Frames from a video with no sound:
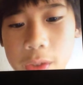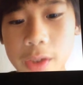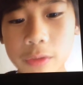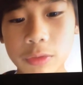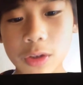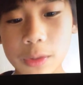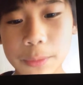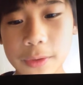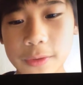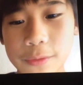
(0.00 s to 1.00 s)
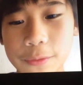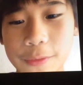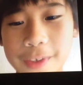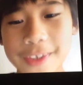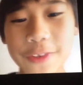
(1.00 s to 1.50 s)
Hey Robin,
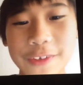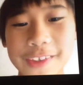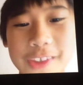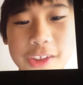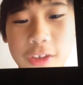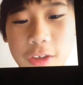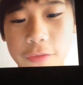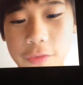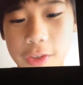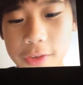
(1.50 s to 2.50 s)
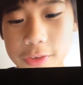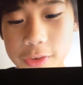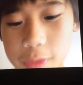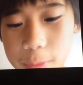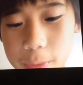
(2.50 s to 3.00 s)
why do you like Starfire
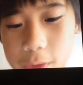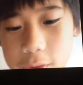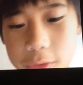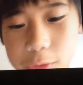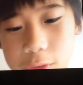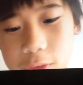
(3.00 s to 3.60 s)
so much?